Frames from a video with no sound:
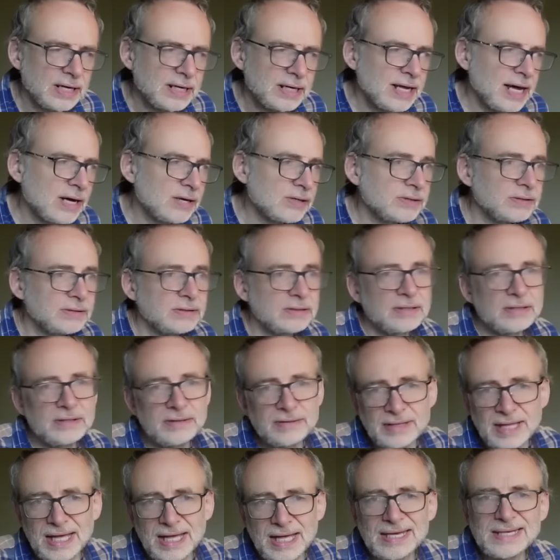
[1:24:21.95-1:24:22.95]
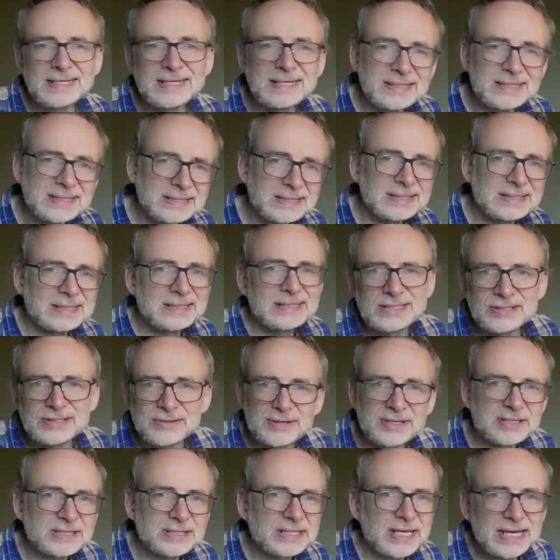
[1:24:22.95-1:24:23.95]
Now, that does
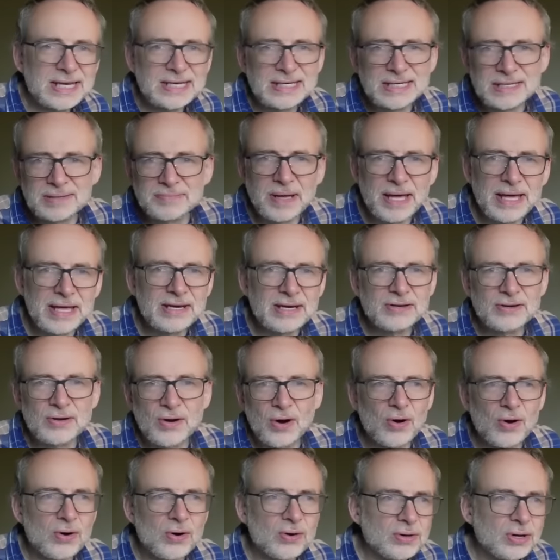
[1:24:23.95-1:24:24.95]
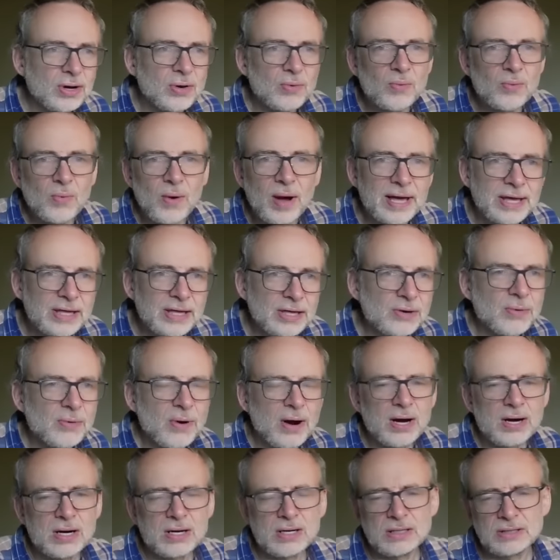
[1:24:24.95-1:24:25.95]
to an extent depend on where you
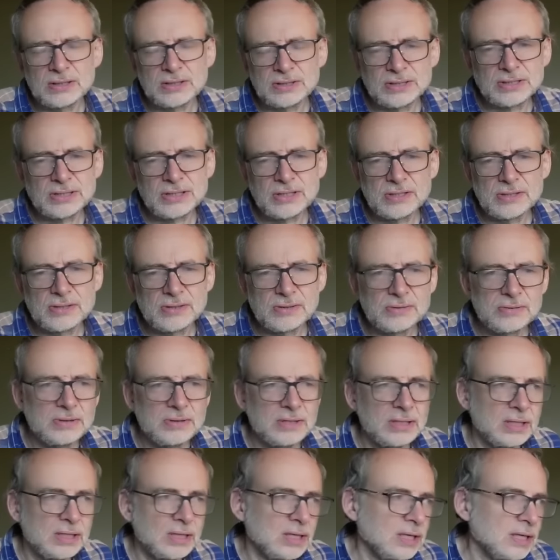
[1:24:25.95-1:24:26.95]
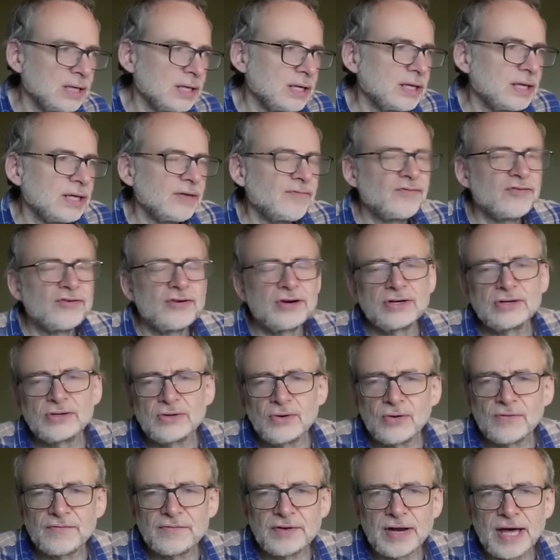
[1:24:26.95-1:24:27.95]
are. So if you're in the
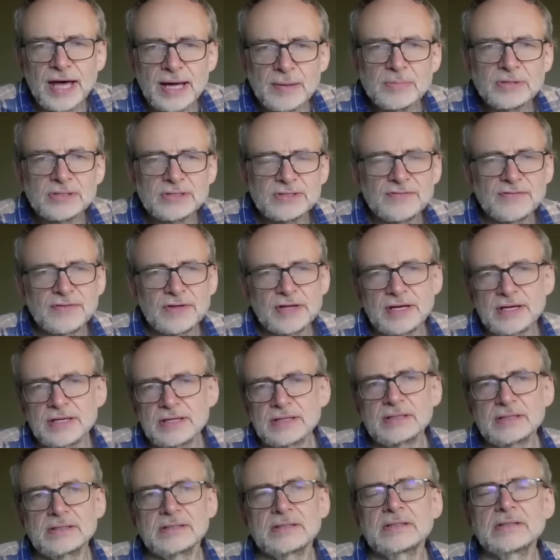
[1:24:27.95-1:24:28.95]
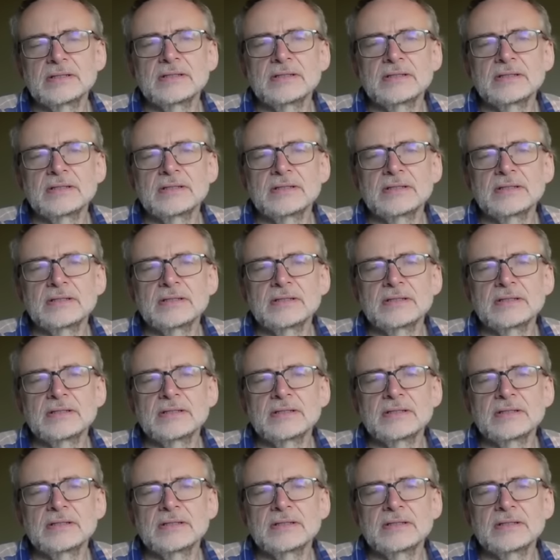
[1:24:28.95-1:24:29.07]
Northern Hemisphere,